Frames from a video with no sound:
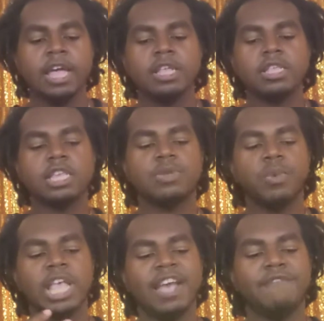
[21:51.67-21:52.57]
this,
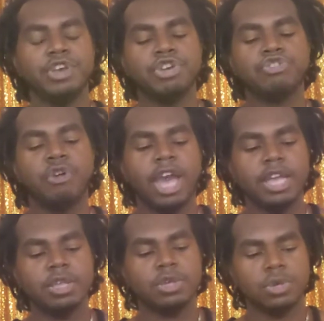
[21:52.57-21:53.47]
whatever you're
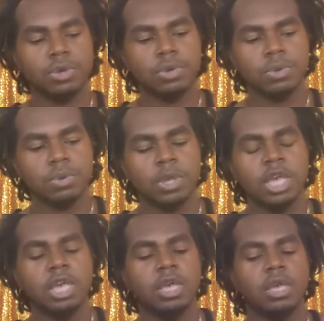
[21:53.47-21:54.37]
trying to
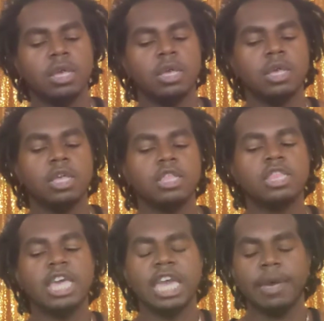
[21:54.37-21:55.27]

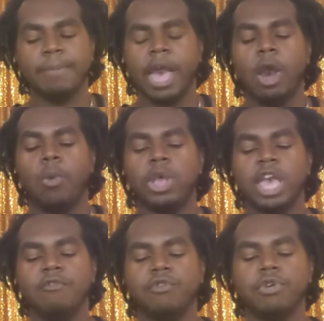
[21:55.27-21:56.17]
think about,
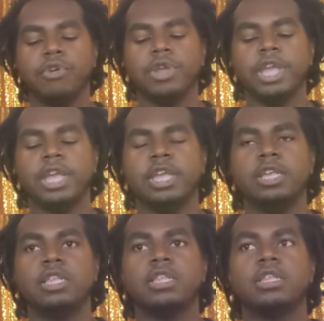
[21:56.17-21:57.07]
whatever
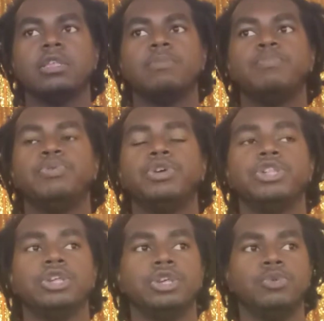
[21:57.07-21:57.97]
is
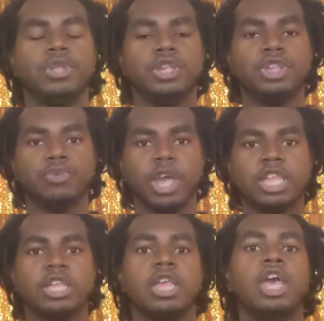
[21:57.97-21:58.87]
pushing you in this
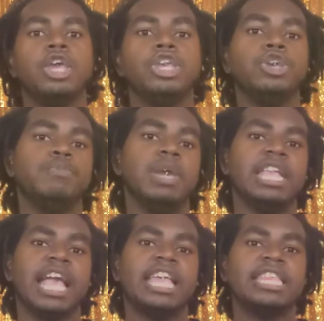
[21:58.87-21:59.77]
direction, you may
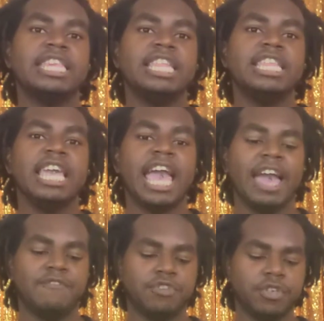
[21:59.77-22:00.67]
not see
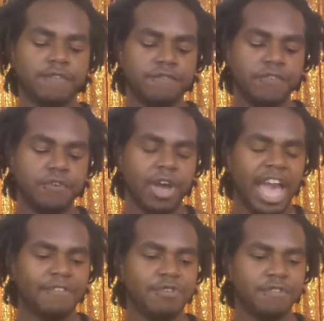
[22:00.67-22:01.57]
the full
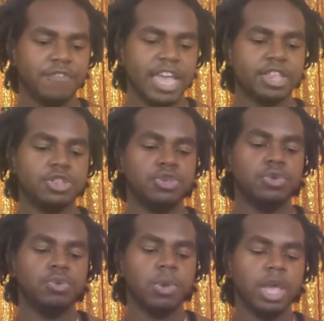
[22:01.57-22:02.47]
after effects to
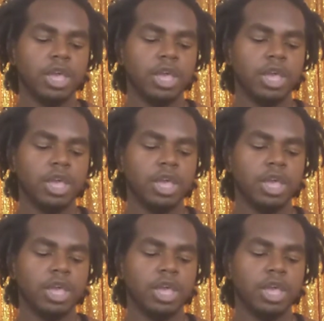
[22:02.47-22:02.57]
what